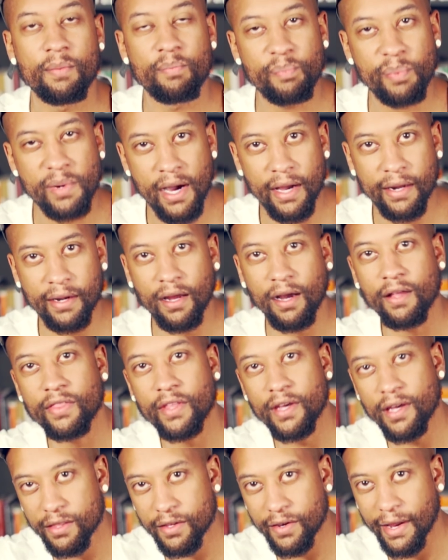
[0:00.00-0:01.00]
But on
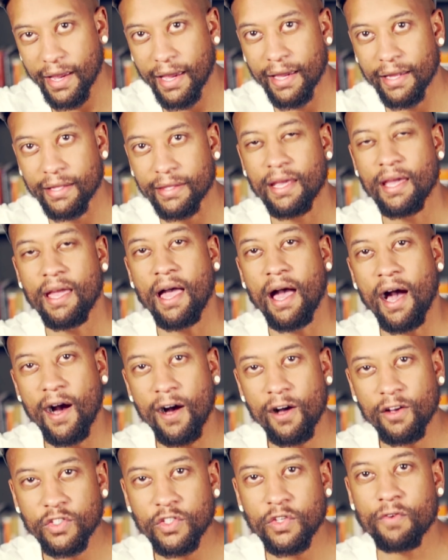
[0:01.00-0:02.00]
the other hand, I
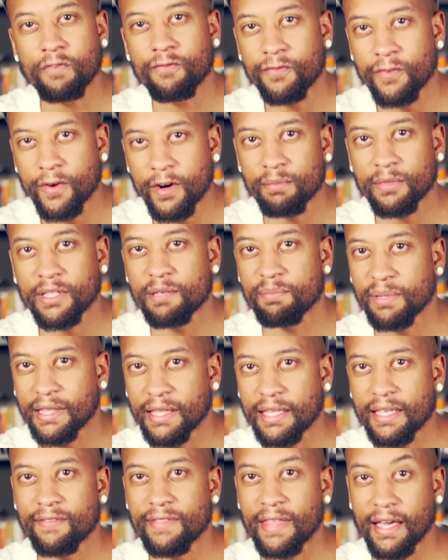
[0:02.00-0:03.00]
also firmly believe